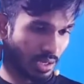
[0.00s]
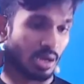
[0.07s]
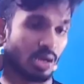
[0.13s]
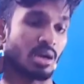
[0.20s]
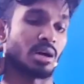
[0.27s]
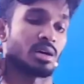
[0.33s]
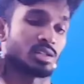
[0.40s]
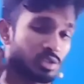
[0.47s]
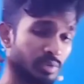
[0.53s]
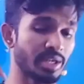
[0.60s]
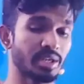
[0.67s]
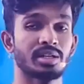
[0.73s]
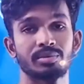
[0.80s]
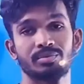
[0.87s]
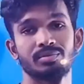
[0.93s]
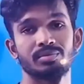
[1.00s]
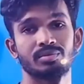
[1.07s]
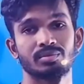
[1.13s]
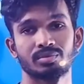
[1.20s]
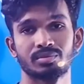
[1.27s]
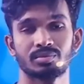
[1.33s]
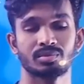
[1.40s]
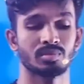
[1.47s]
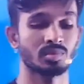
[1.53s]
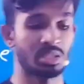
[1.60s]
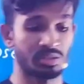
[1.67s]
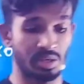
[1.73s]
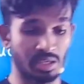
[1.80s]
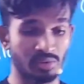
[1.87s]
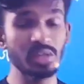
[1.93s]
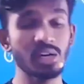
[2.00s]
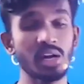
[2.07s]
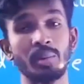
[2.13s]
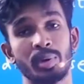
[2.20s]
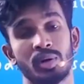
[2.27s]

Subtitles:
Sweat. Sweat will come out.